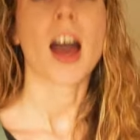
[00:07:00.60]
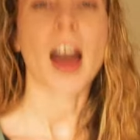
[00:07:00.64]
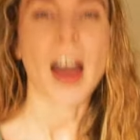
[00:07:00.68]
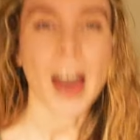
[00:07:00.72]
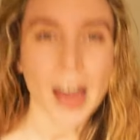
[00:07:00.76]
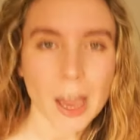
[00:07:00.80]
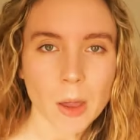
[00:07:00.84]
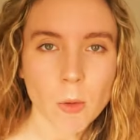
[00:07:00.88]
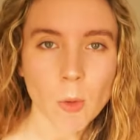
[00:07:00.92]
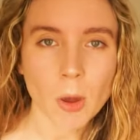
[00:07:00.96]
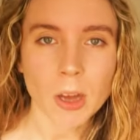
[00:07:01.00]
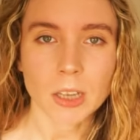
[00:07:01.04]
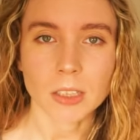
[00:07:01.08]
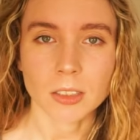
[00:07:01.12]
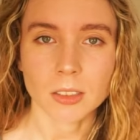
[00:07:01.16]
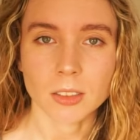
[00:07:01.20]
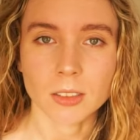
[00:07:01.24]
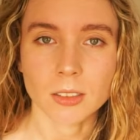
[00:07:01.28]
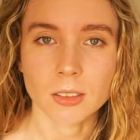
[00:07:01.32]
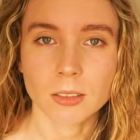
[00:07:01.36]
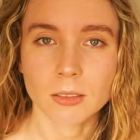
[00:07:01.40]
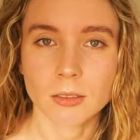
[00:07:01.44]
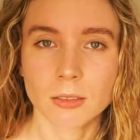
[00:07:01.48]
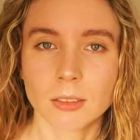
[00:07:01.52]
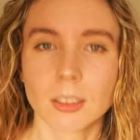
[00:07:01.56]
I was.
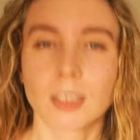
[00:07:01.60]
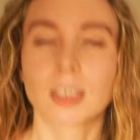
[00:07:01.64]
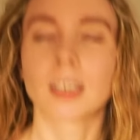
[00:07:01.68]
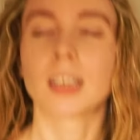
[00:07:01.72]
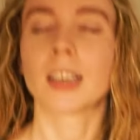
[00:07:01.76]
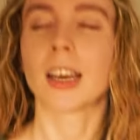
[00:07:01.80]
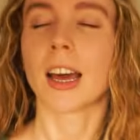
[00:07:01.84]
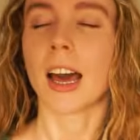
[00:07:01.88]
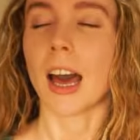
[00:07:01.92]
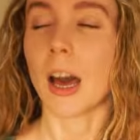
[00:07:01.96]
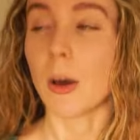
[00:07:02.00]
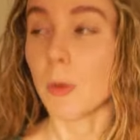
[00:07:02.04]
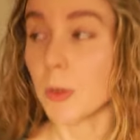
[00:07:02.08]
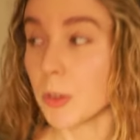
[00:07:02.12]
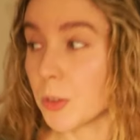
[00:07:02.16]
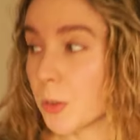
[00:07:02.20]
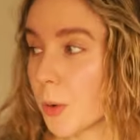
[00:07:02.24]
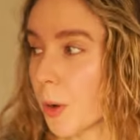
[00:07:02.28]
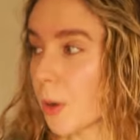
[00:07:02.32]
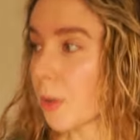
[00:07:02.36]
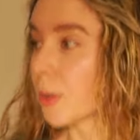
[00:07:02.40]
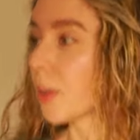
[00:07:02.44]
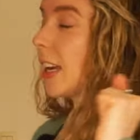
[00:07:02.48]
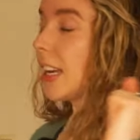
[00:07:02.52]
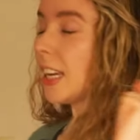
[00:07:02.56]
I was
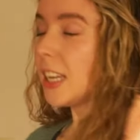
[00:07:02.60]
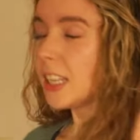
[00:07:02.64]
wrong.